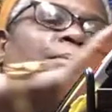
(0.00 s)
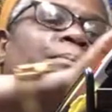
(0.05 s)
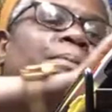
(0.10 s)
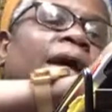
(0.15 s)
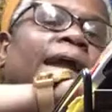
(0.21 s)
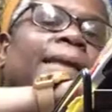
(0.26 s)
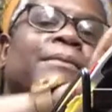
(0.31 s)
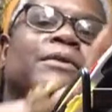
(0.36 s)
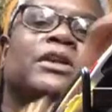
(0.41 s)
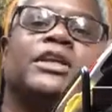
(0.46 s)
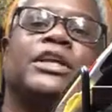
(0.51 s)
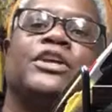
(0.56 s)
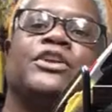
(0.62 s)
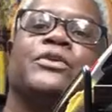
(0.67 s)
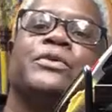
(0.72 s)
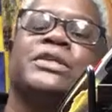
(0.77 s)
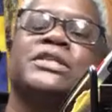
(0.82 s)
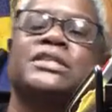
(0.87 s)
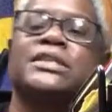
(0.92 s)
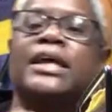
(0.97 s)
pipe
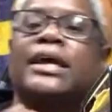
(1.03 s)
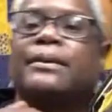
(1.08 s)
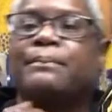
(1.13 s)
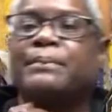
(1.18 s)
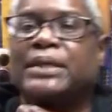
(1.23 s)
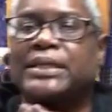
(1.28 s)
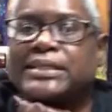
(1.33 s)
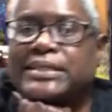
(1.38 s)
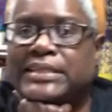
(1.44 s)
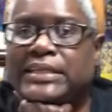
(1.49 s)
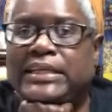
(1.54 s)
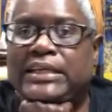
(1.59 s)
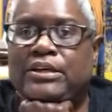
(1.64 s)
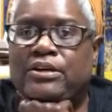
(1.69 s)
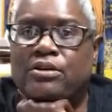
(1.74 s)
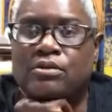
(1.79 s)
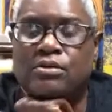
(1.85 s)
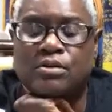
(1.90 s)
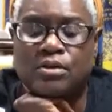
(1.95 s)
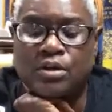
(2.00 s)
cleaner, it's not a big
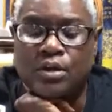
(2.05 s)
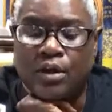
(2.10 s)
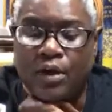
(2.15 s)
deal